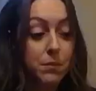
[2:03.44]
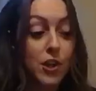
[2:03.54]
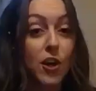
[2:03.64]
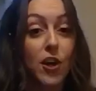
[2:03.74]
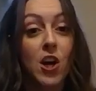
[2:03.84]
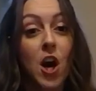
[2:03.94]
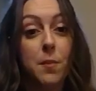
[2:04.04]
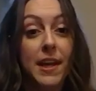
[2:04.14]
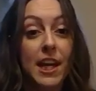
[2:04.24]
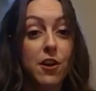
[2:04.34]
they're
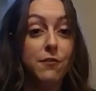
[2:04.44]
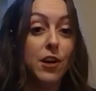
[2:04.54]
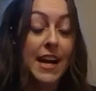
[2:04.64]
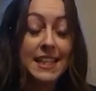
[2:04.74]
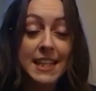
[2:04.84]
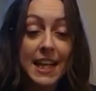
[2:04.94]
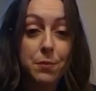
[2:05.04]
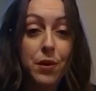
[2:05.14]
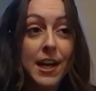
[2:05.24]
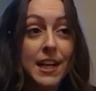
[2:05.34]
coming in over asking
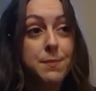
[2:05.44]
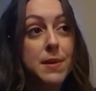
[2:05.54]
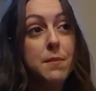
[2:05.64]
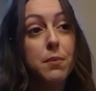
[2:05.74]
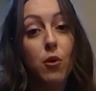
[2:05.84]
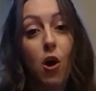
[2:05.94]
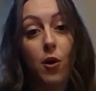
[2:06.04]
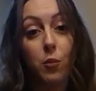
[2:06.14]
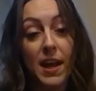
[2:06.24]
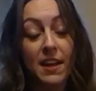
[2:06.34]
price. People are
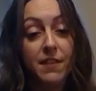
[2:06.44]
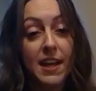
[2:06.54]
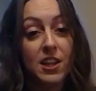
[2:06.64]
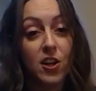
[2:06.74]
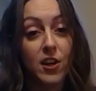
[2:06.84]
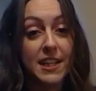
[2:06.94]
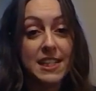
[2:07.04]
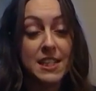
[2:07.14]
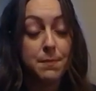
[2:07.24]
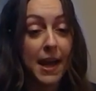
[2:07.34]
waiving their
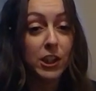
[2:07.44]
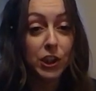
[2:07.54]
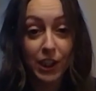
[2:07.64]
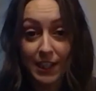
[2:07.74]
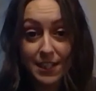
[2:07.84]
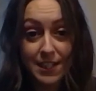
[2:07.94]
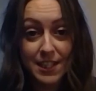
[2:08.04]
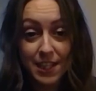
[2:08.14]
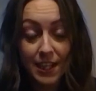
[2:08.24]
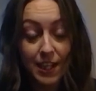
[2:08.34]

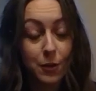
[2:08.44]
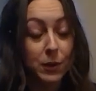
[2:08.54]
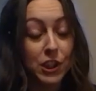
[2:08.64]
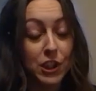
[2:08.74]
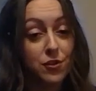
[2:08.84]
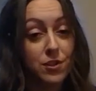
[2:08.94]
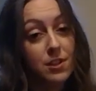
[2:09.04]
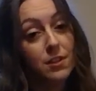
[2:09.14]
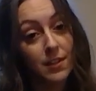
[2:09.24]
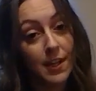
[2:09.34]
inspections, which is,
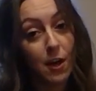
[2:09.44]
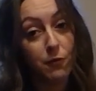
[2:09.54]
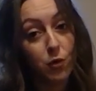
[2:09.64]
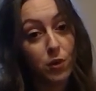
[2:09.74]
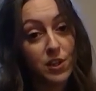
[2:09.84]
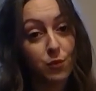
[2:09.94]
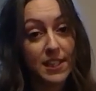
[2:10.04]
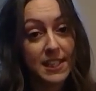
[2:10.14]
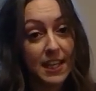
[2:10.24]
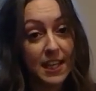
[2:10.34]
of course,
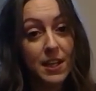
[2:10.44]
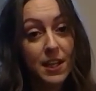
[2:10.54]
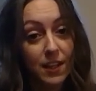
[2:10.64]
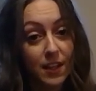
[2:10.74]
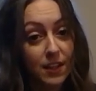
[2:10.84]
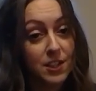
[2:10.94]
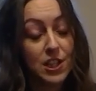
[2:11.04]
risky. 'Cause you